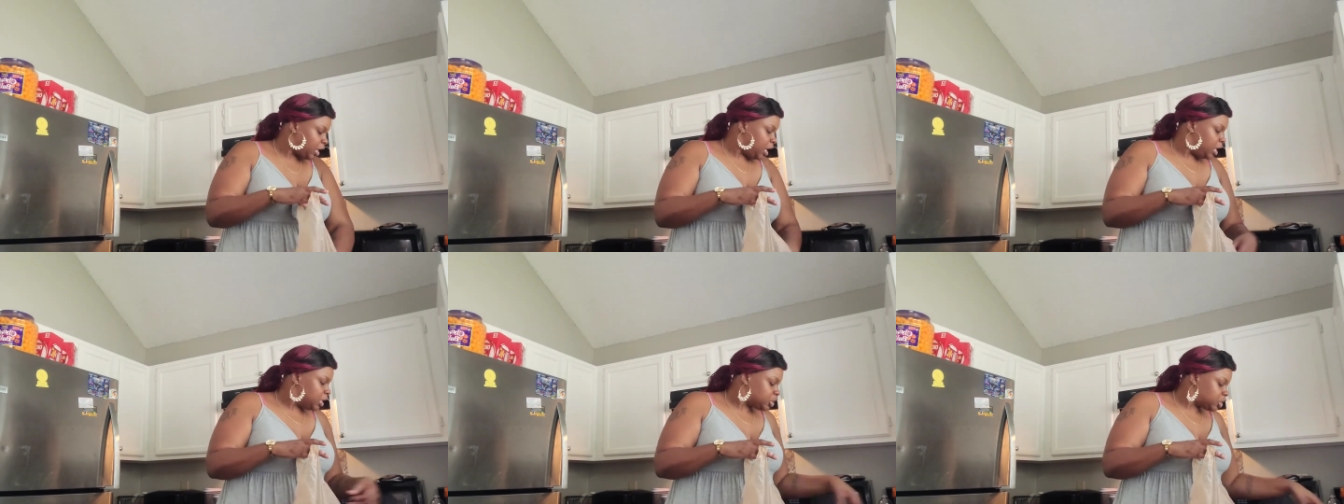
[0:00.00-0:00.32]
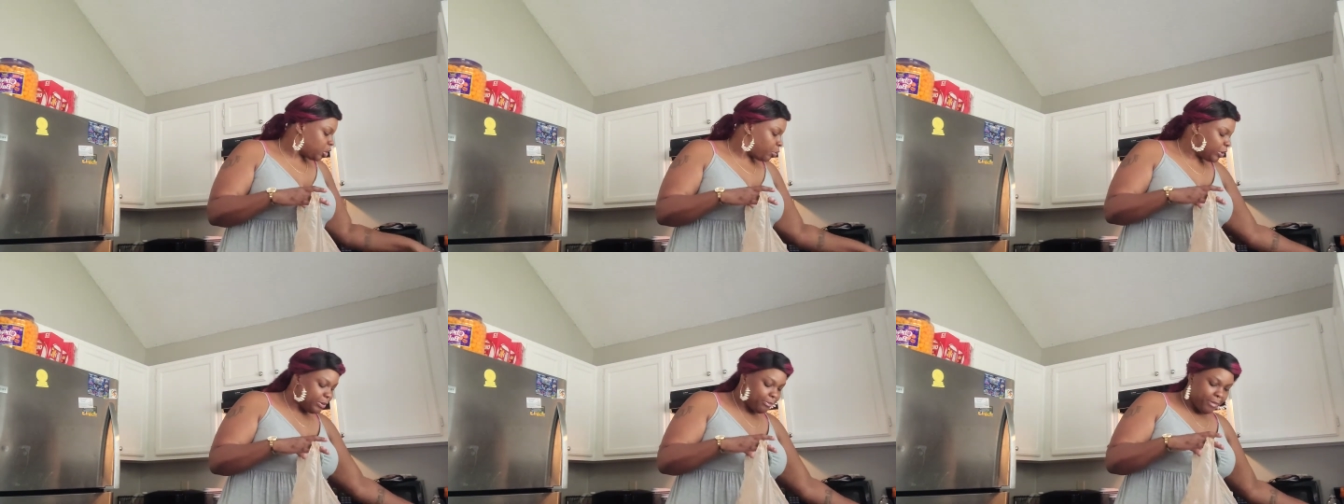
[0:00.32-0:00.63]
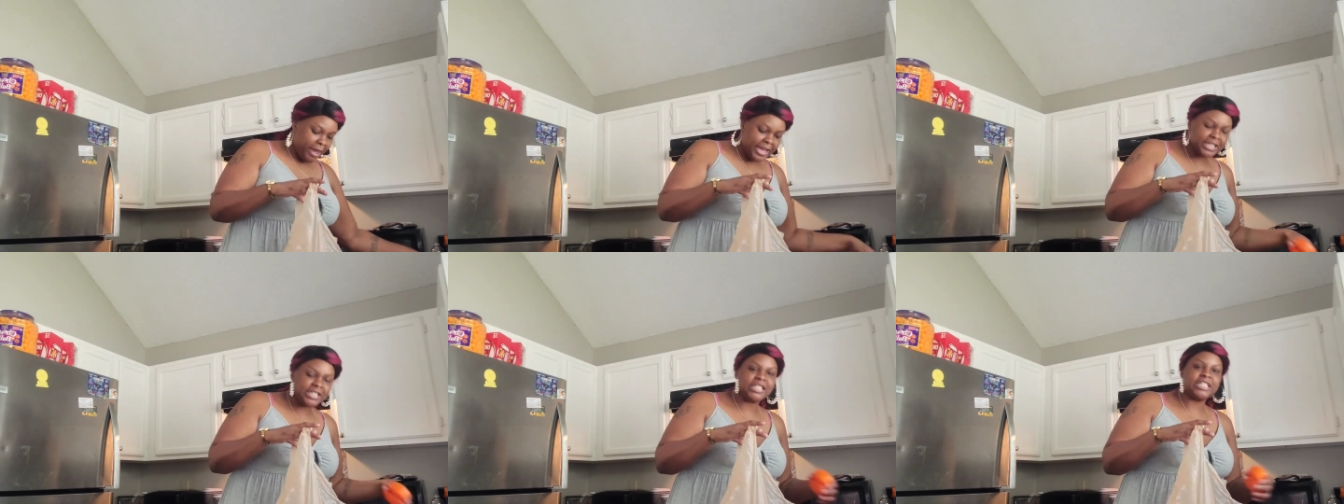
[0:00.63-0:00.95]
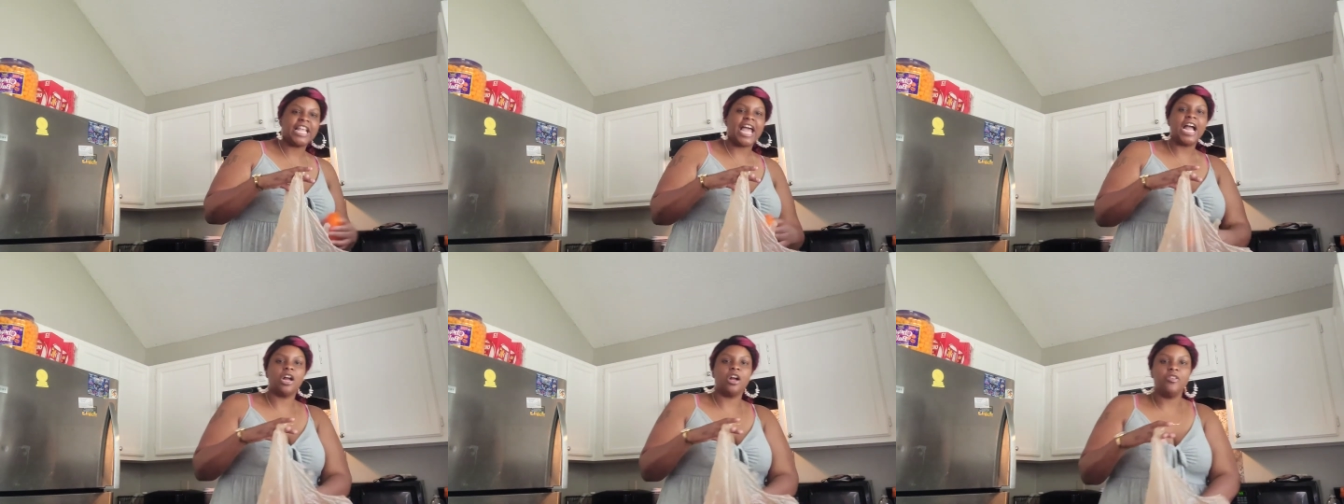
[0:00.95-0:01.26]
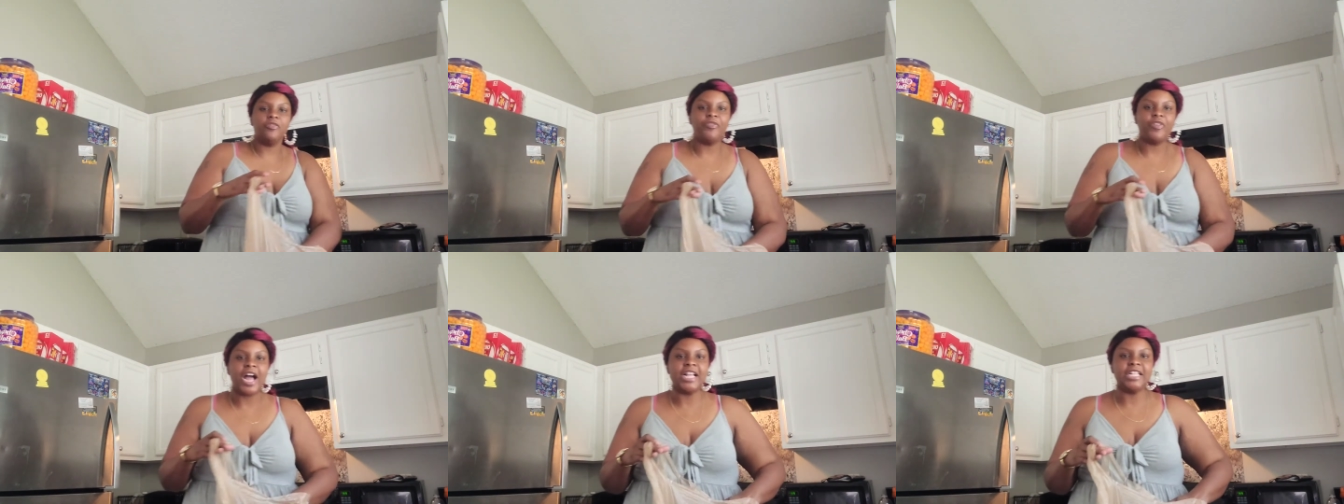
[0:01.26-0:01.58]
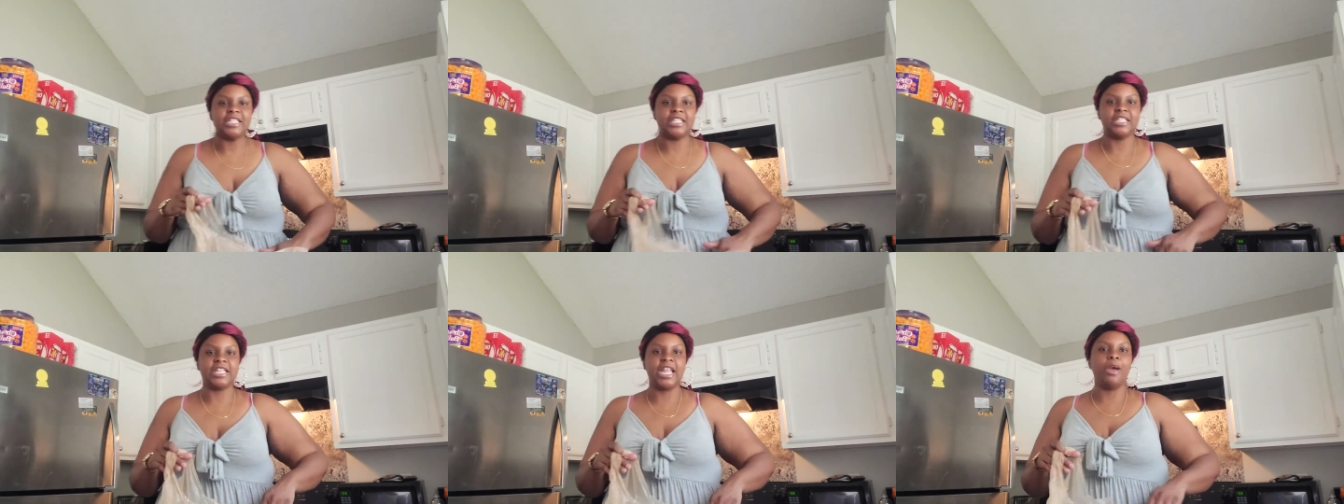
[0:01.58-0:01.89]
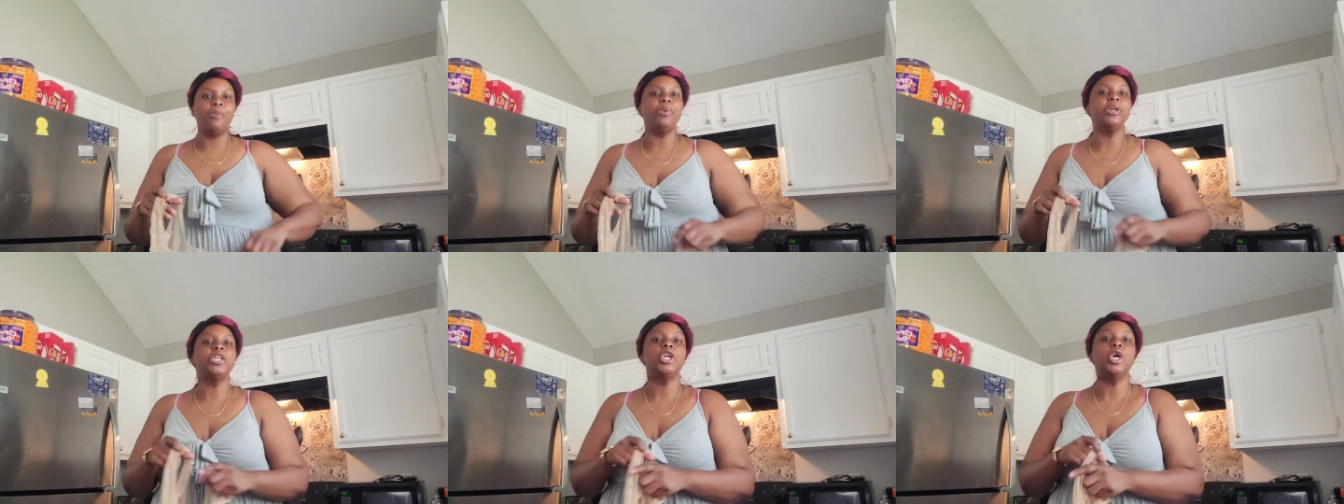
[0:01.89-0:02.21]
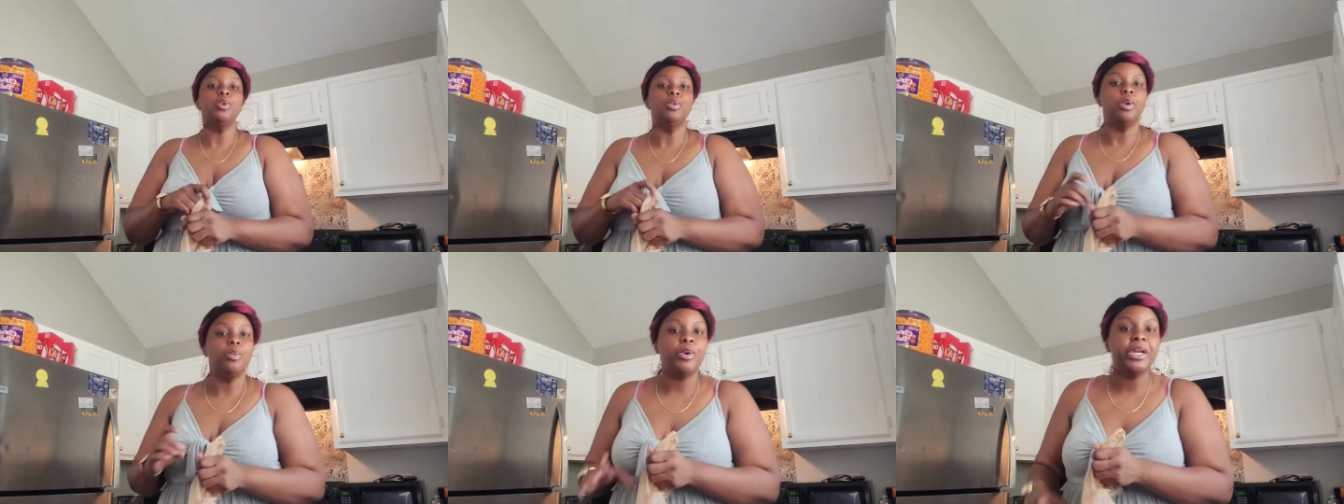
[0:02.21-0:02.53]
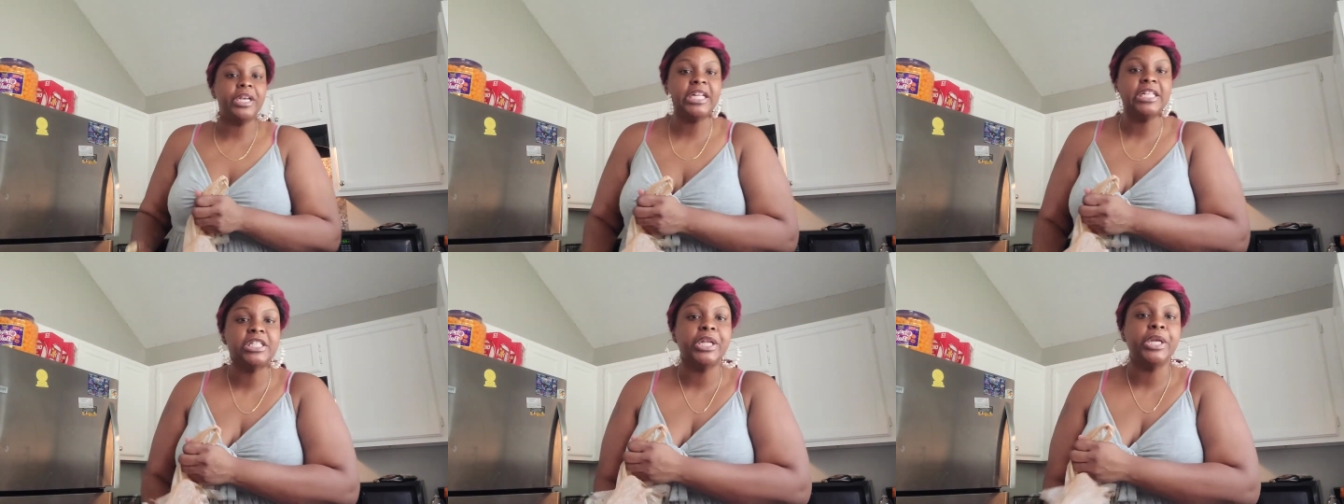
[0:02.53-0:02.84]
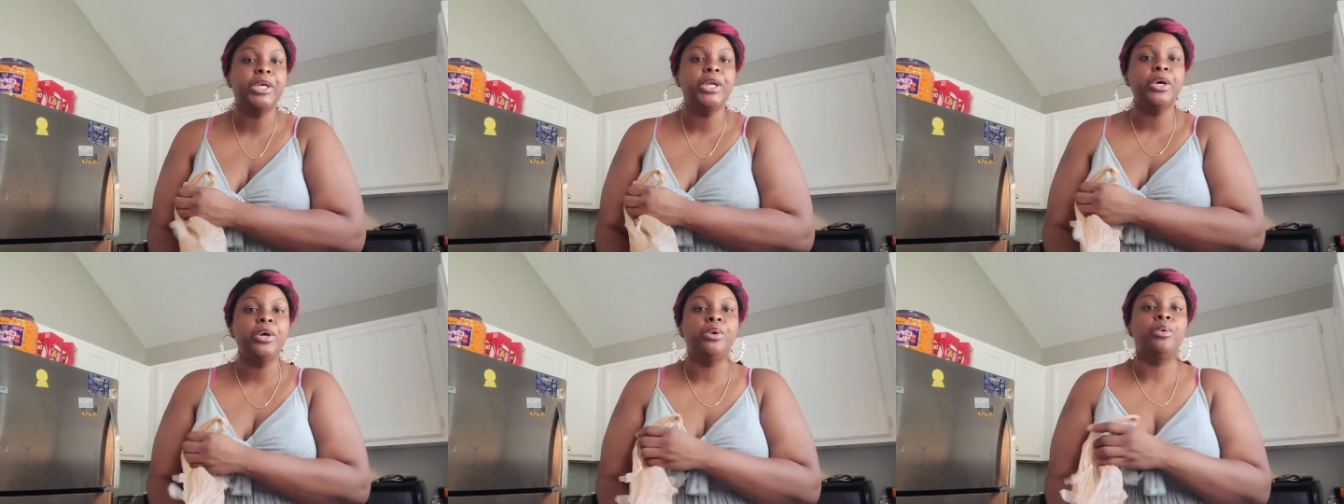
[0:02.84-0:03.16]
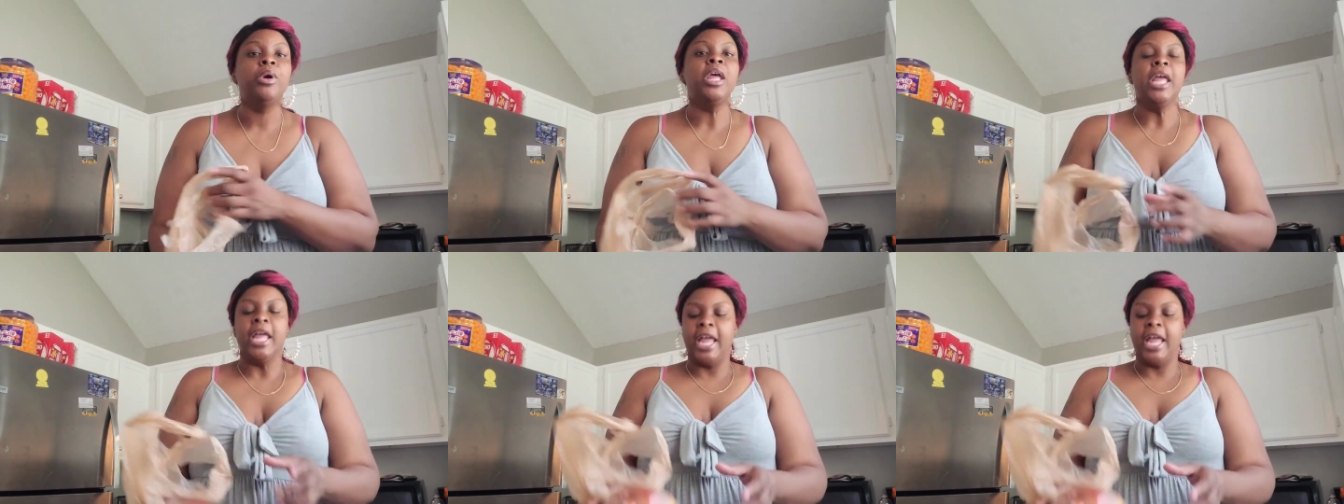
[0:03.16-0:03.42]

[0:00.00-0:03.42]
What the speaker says: So we make sacrifices and we do what we need to do.